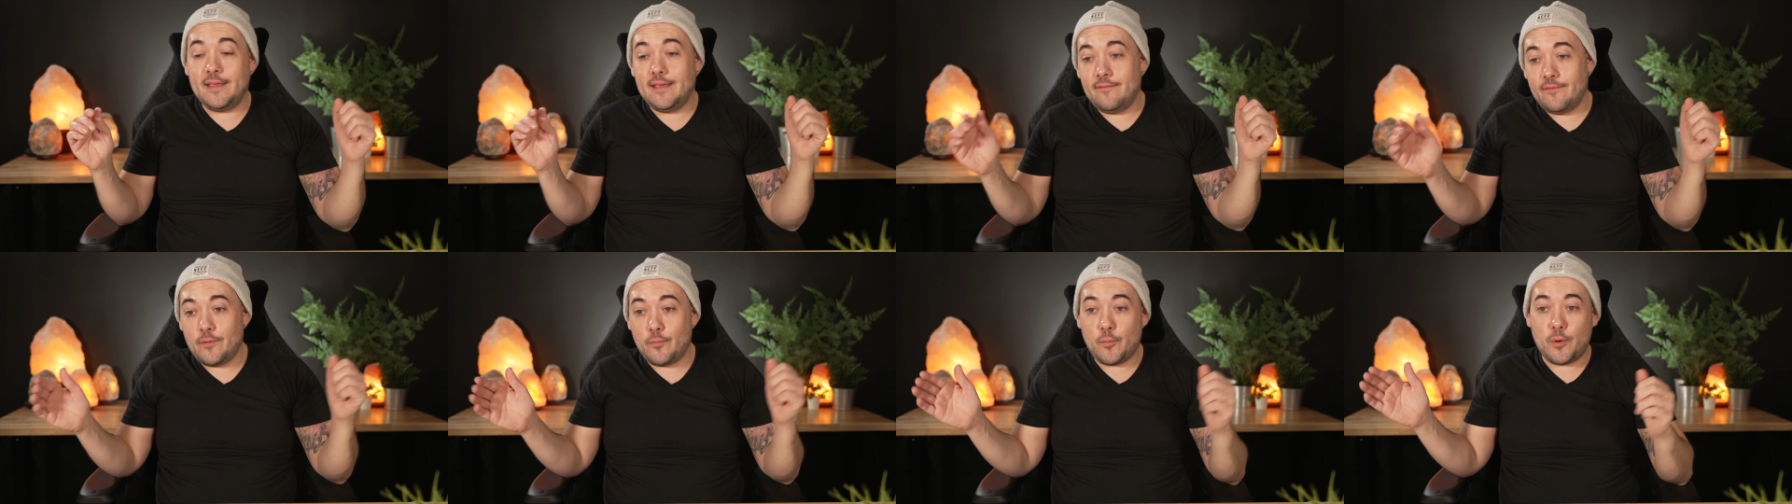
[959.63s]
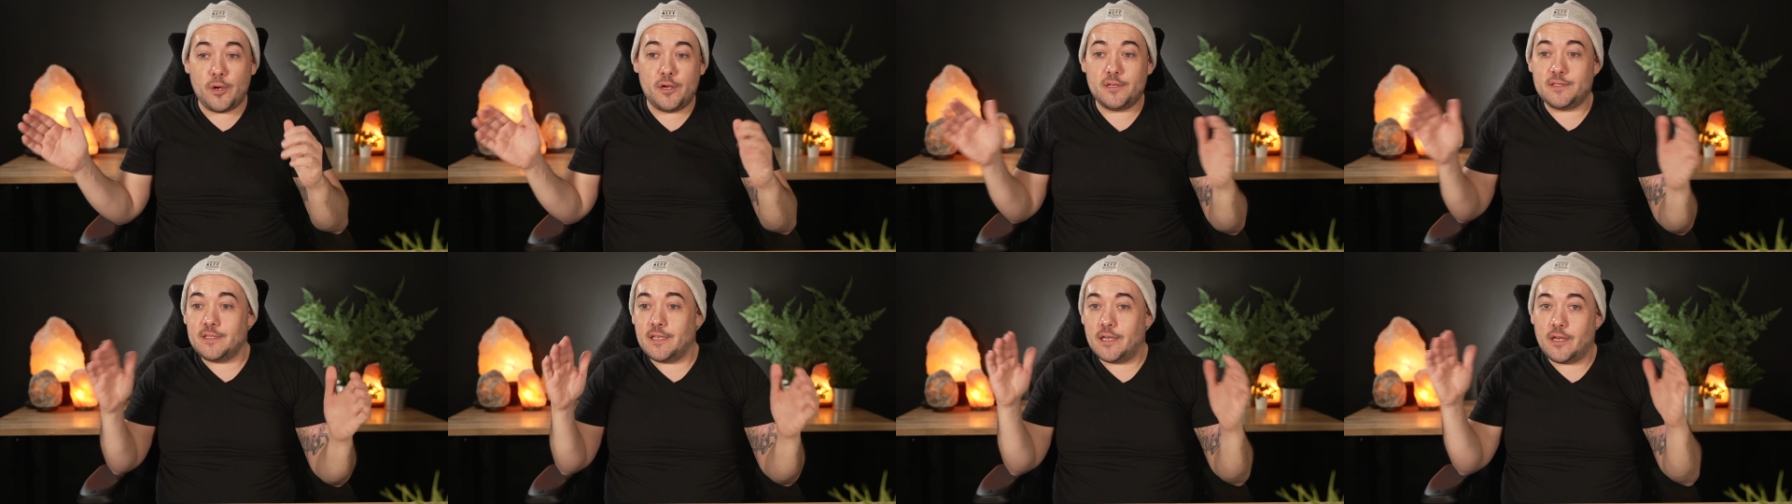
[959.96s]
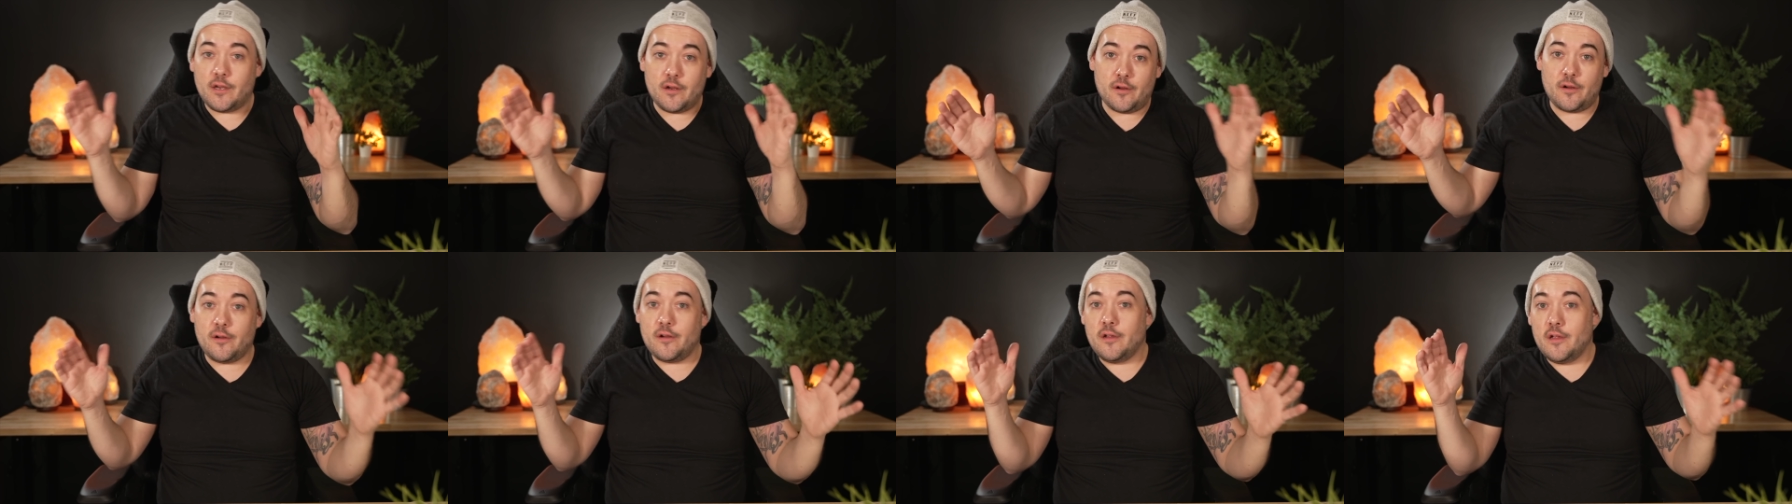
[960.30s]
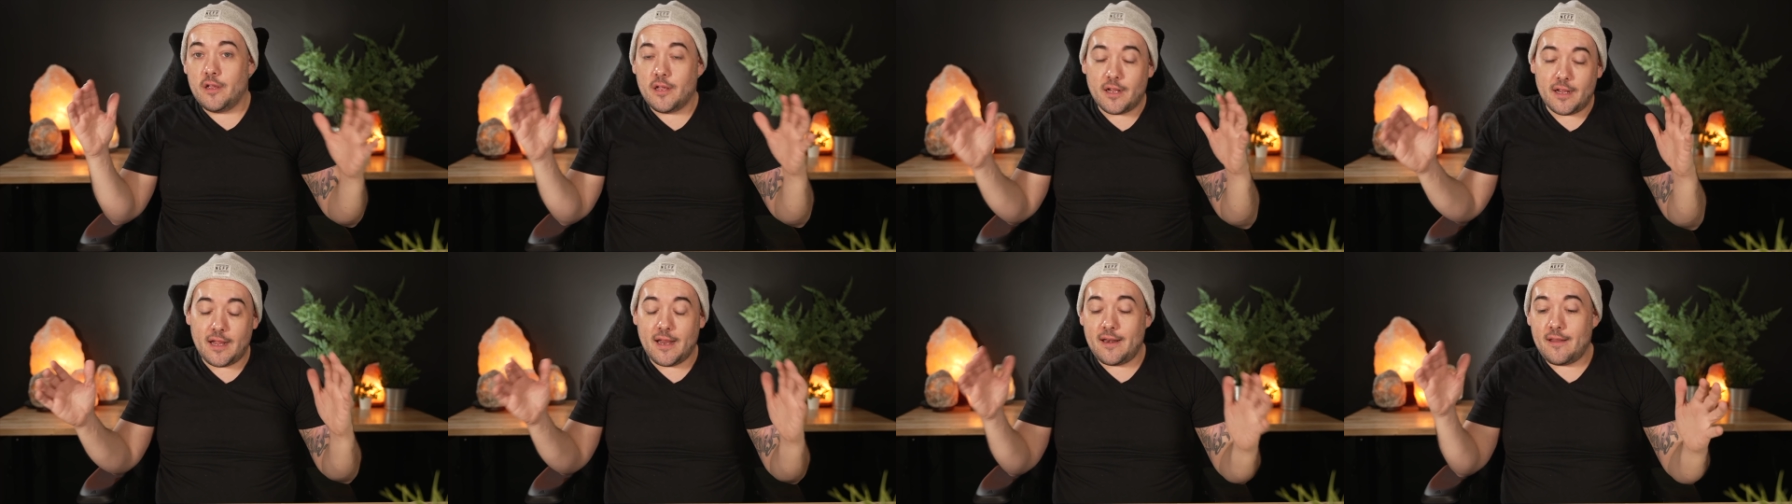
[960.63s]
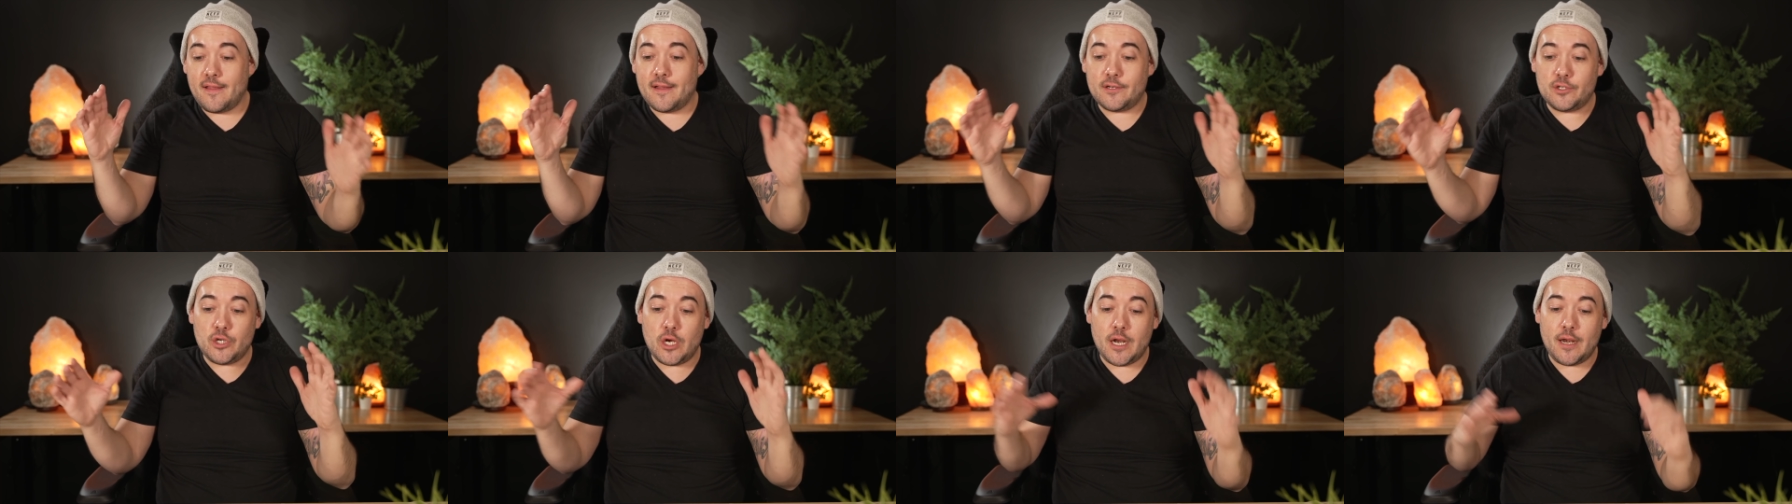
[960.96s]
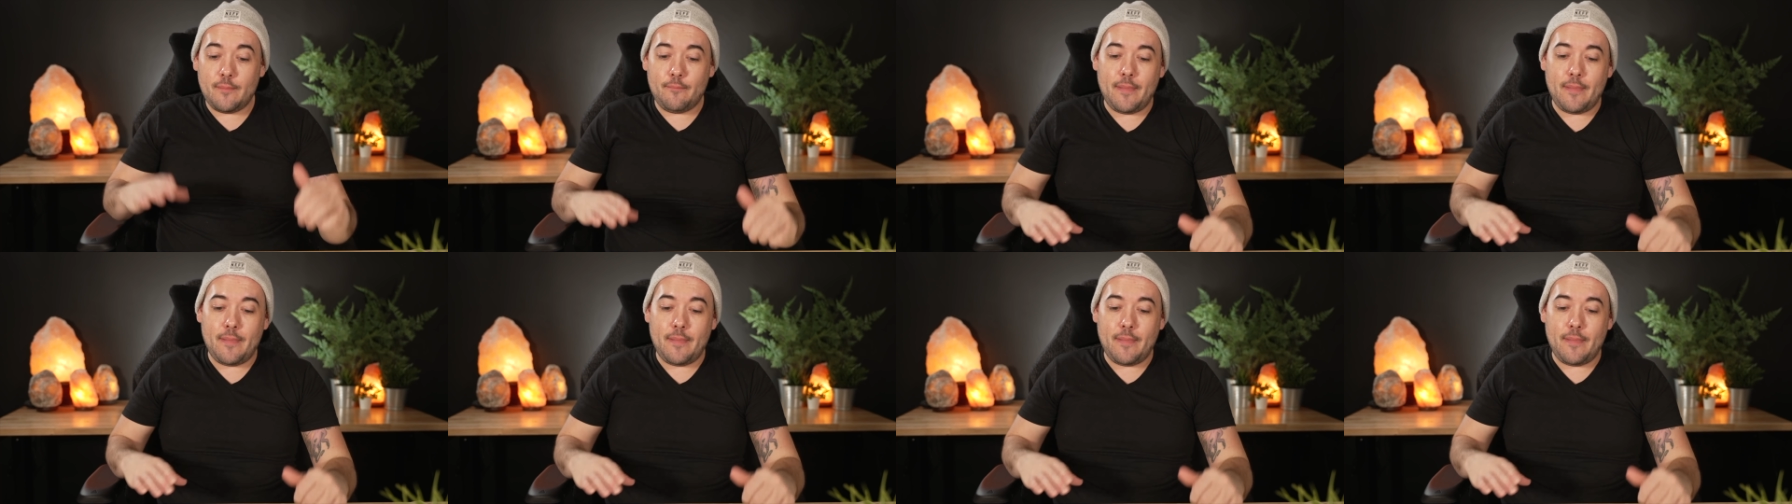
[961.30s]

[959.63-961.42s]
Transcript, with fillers: even where it's like you're kind of like trying to